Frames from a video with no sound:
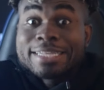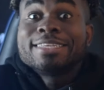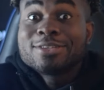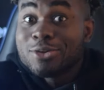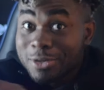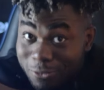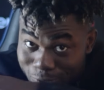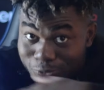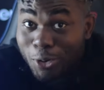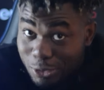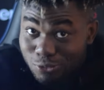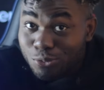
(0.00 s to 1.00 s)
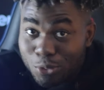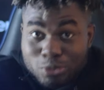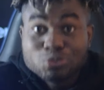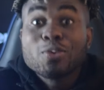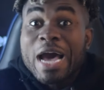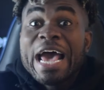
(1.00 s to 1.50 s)
actors on the front row
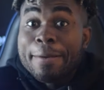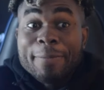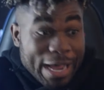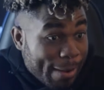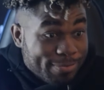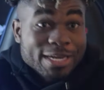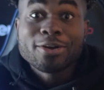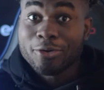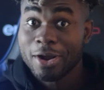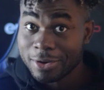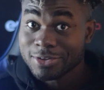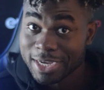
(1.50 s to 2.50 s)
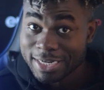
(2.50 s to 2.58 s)
to hype up the crowd.